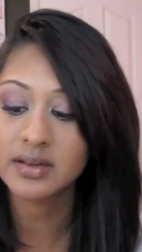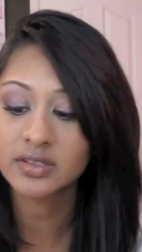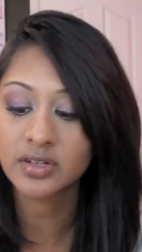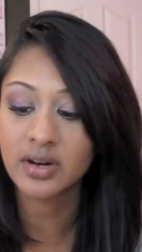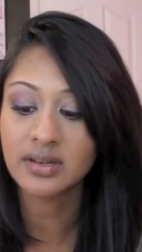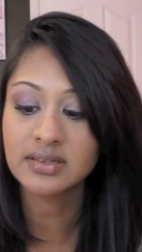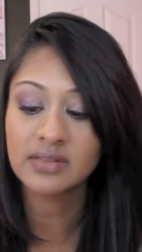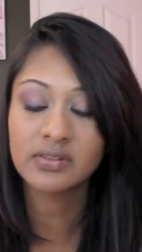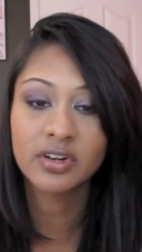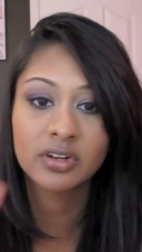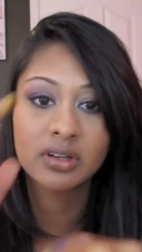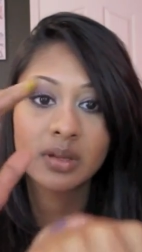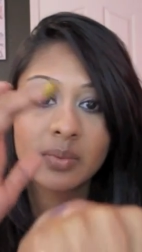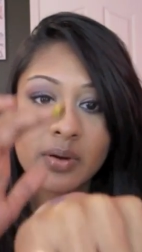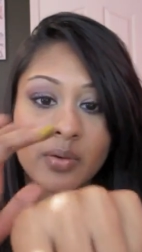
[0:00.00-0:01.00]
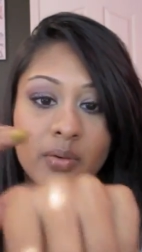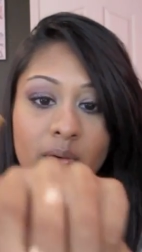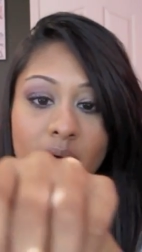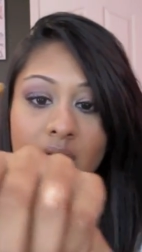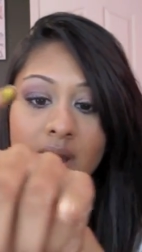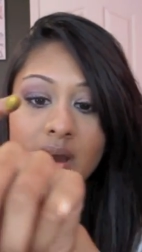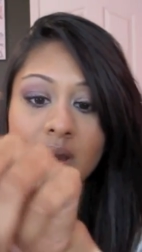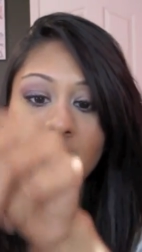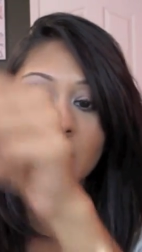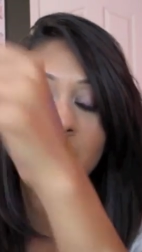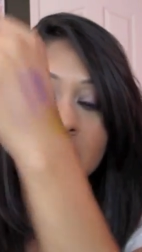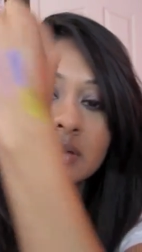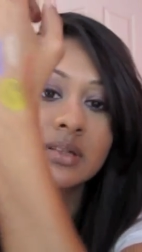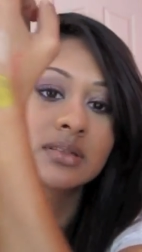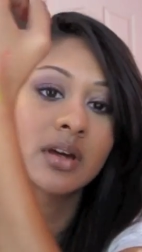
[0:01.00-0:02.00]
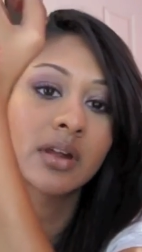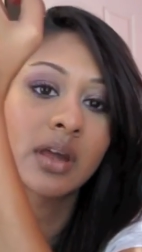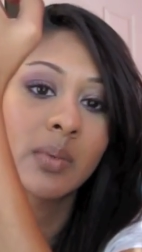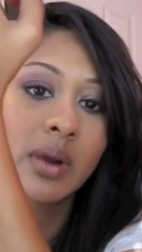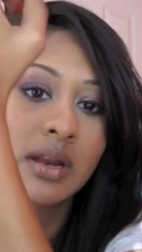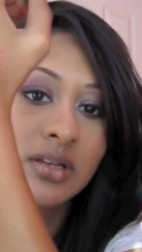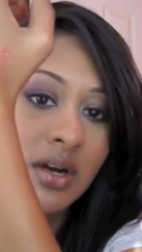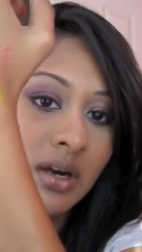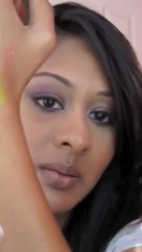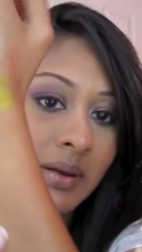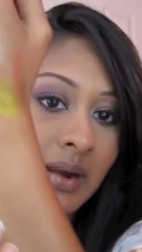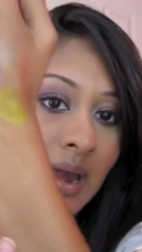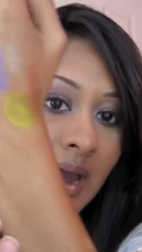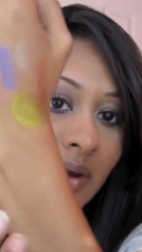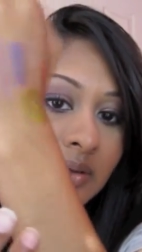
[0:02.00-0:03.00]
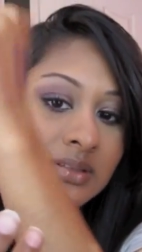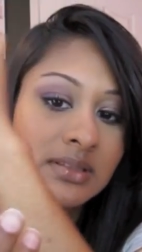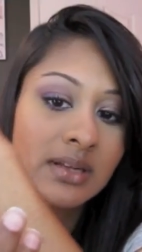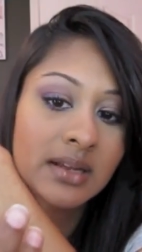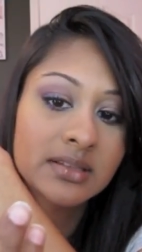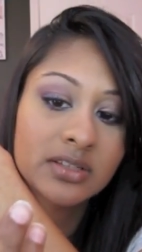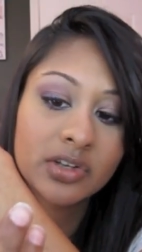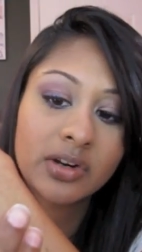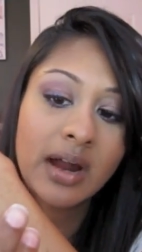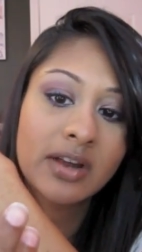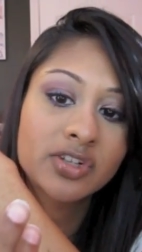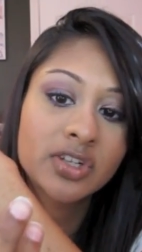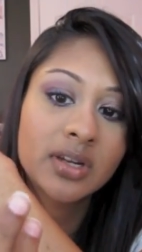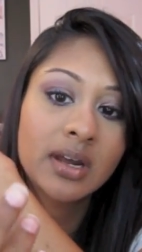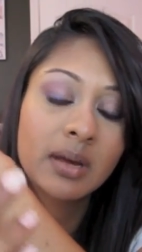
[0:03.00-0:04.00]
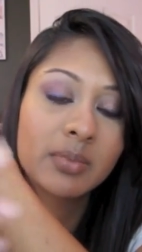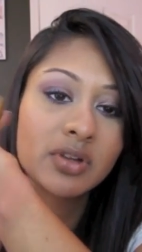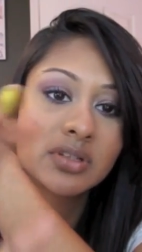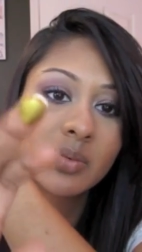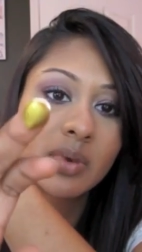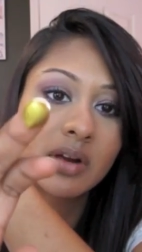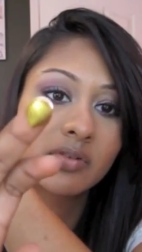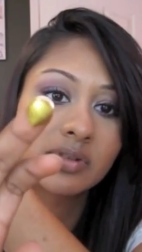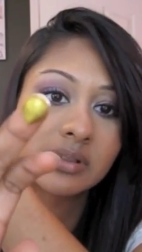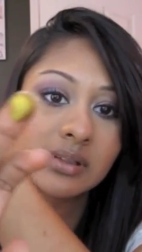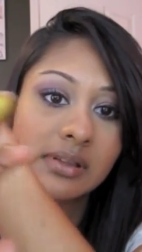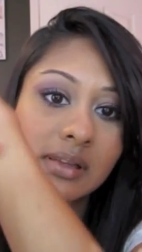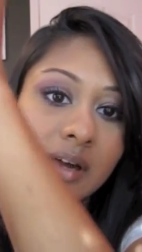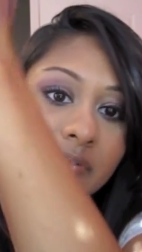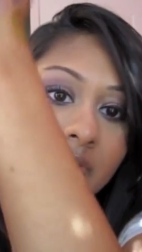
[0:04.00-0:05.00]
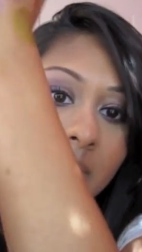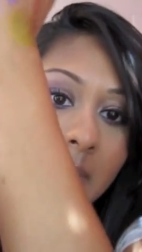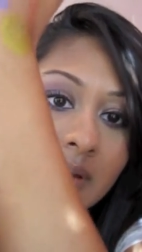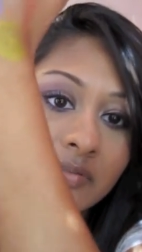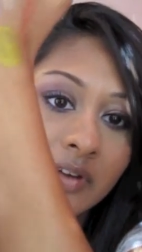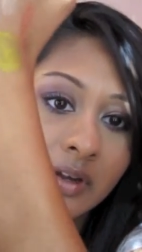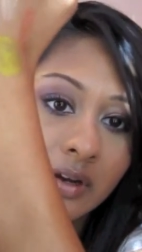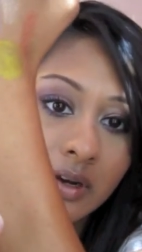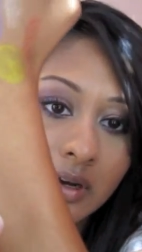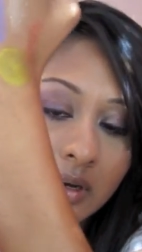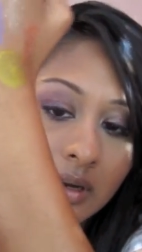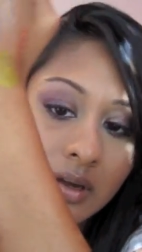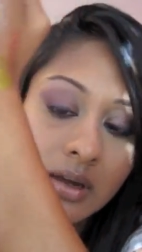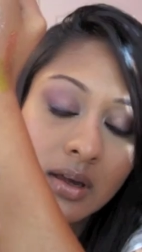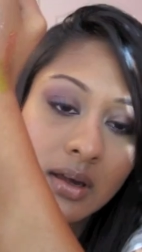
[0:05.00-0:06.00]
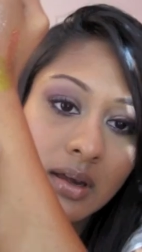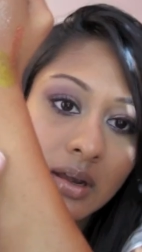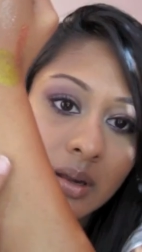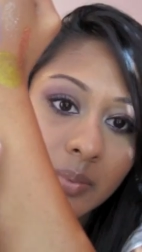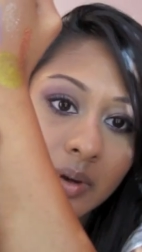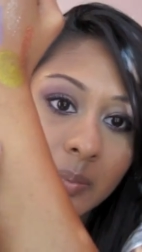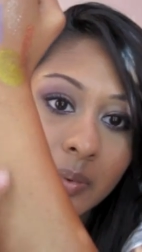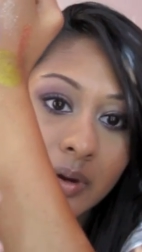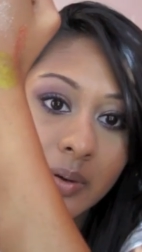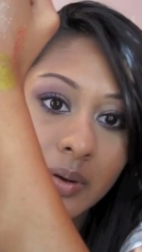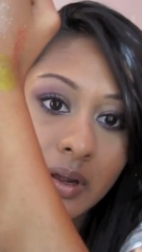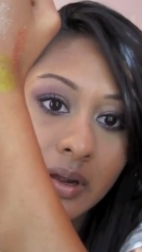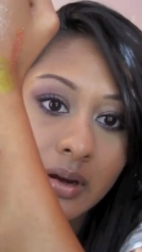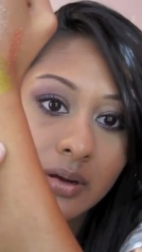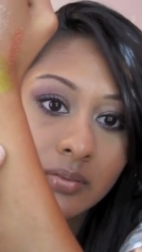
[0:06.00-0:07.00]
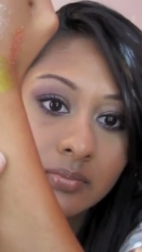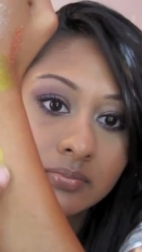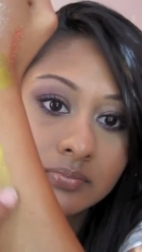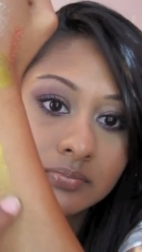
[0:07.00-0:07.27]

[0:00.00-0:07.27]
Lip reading: is crazy. I've literally been rubbing this on. Okay, when I talk about how it's not scratchy, I'm using whatever's left in my finger. I'm gonna put it right here.